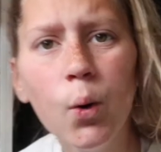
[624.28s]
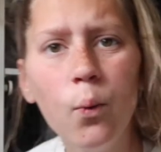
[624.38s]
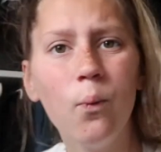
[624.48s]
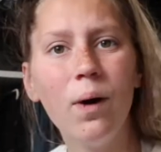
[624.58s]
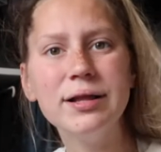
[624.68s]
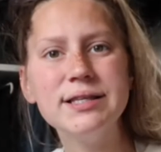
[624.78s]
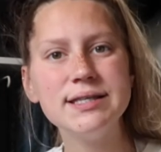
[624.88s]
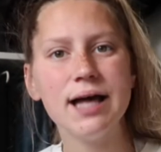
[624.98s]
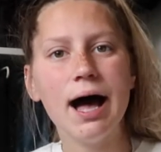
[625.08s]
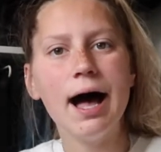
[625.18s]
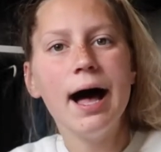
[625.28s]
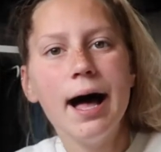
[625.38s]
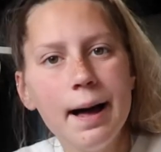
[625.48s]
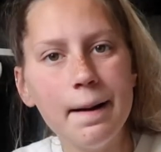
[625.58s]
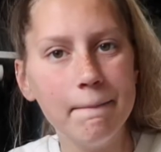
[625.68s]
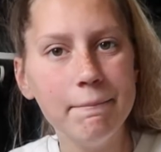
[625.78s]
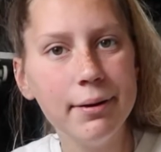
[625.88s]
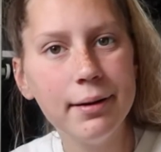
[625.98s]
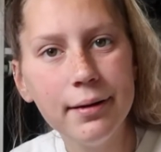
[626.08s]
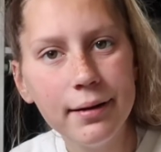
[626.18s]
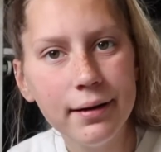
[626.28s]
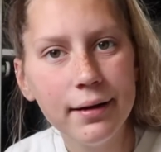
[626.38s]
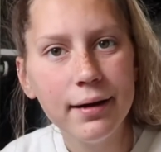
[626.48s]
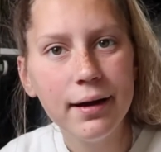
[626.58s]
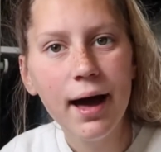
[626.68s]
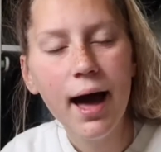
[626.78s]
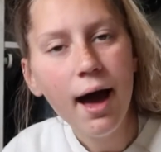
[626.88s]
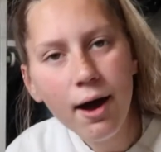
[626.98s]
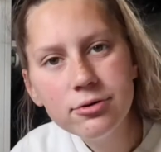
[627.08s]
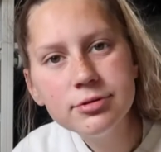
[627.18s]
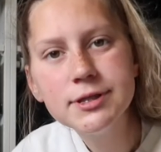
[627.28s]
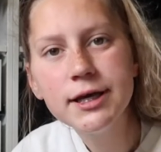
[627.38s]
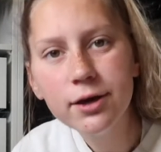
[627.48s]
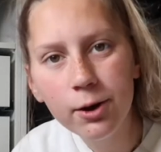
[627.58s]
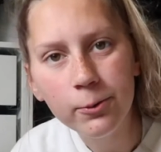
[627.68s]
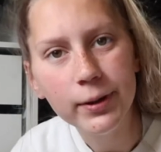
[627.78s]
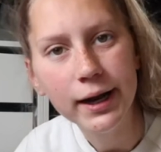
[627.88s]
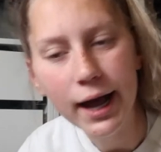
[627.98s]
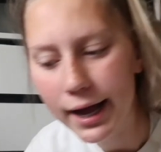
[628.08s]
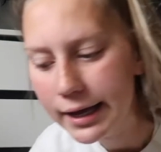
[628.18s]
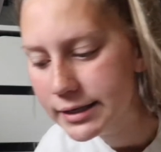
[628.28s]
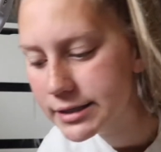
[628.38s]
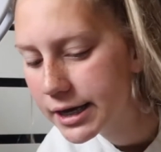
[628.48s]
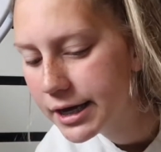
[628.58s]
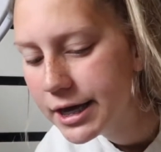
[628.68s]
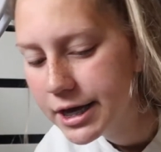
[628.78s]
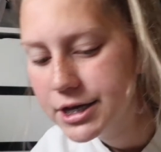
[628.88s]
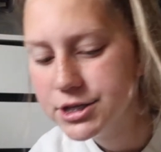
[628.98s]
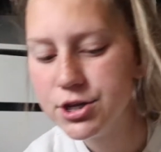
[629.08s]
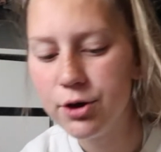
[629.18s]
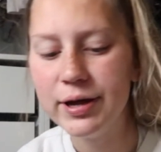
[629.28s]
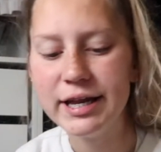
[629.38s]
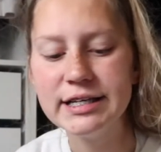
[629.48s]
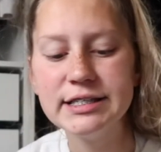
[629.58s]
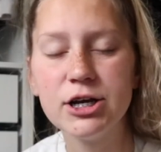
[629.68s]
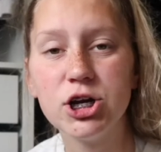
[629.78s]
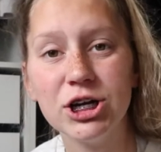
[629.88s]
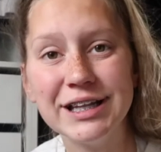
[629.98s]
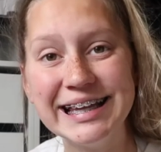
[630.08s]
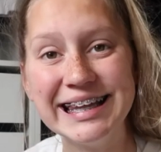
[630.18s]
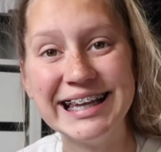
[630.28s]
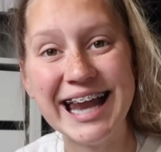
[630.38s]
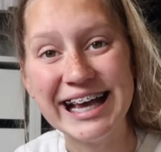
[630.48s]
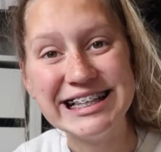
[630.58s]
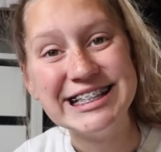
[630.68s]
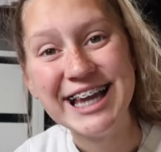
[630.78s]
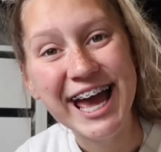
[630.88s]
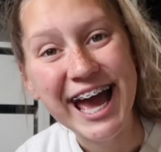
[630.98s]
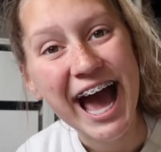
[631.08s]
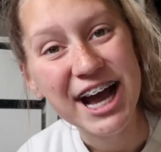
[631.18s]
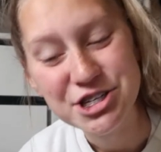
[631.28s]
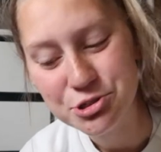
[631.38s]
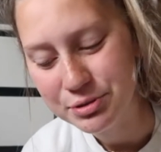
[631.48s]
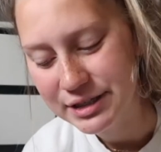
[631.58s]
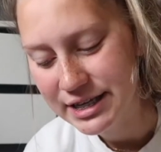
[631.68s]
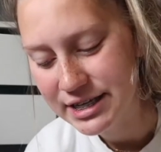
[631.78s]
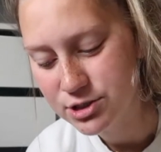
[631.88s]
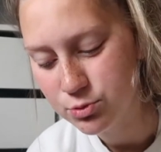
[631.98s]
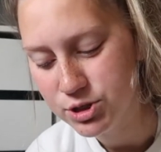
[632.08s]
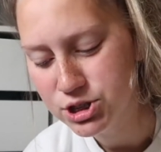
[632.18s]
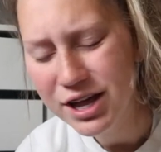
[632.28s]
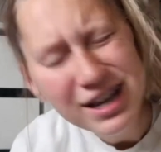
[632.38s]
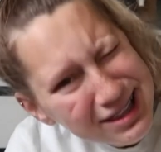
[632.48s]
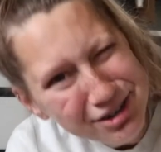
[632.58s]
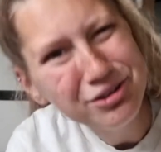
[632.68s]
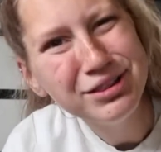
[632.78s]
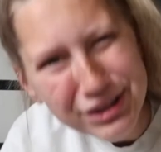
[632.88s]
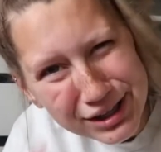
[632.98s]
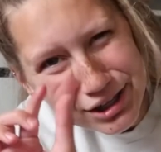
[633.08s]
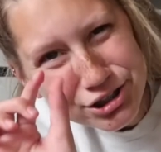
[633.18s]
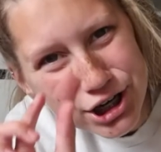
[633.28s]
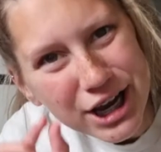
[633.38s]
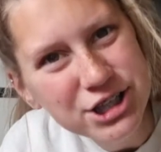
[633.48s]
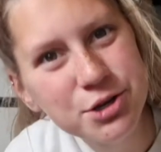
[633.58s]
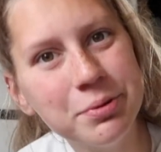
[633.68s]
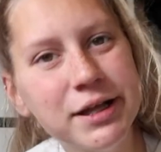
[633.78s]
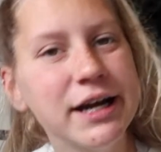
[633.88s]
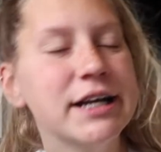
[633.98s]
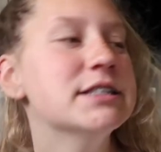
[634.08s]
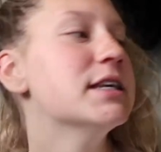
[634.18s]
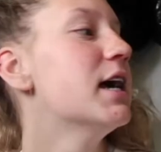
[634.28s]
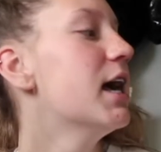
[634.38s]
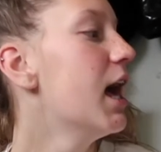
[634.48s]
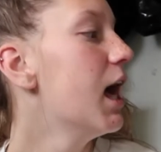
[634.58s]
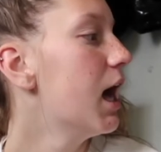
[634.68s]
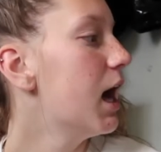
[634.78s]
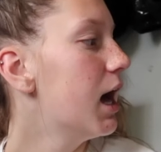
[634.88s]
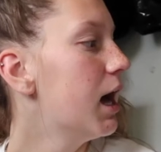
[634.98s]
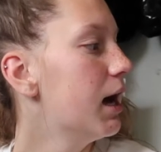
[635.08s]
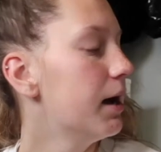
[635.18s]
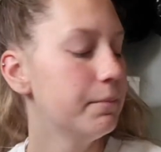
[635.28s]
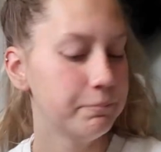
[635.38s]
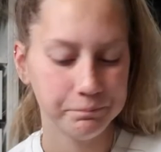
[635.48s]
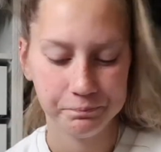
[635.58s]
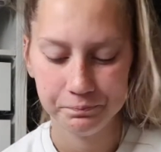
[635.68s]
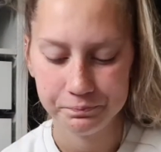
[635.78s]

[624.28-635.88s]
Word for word: what's up? How's it going guys? So it is currently the next day actually. So we just had a little little change of plans. Um